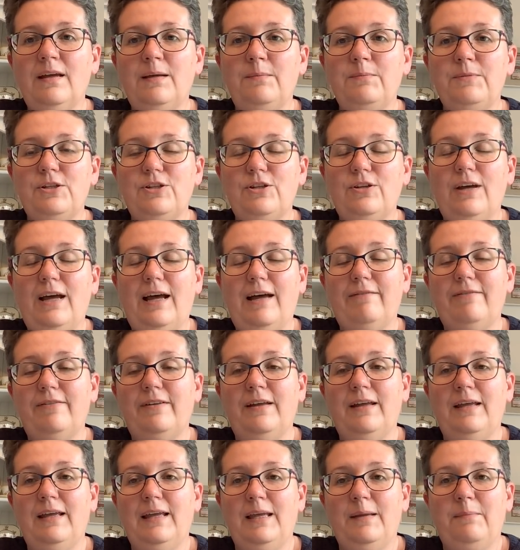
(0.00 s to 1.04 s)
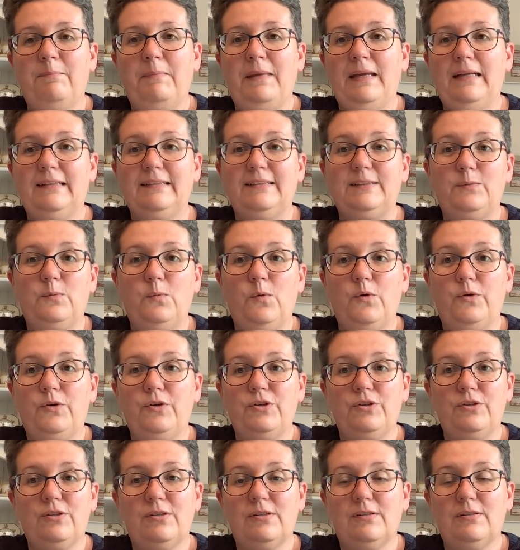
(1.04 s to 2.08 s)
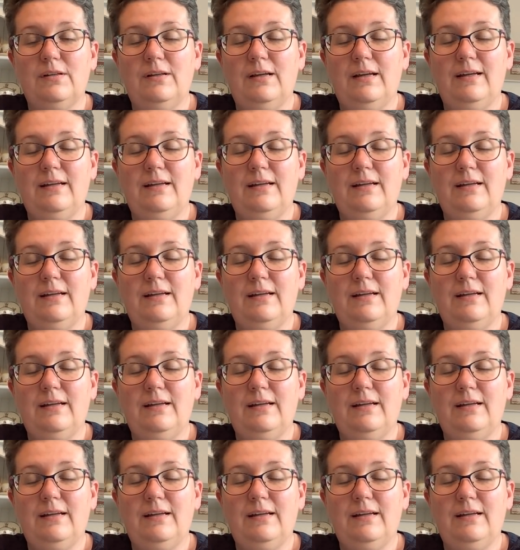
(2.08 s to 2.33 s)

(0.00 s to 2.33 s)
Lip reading: to have meals, waters,